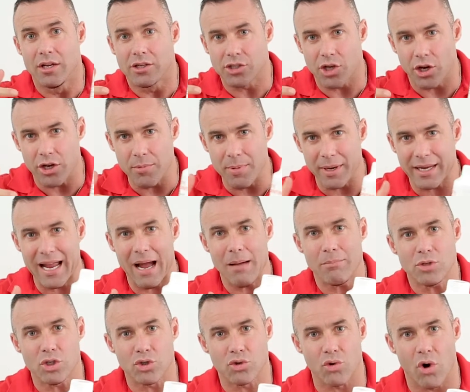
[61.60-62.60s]
So you
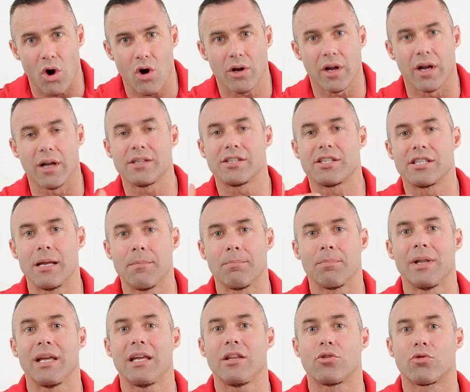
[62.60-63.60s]
become stronger
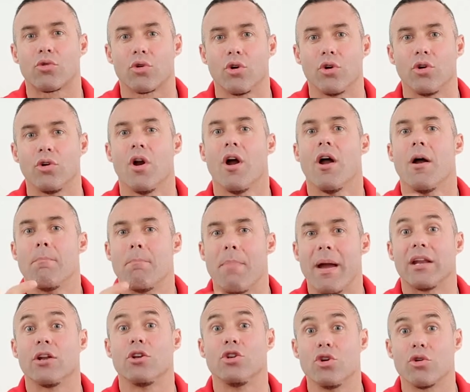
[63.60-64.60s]
simply through
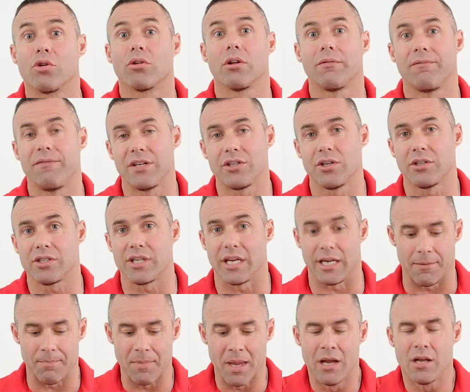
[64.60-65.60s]
better neural
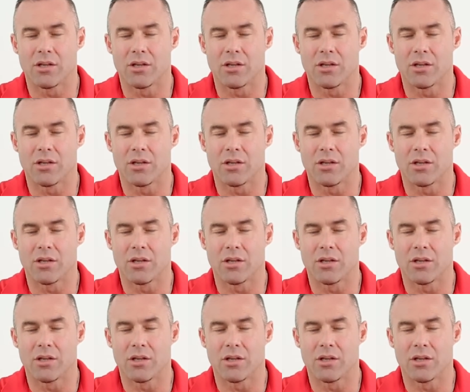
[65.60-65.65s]
efficiency.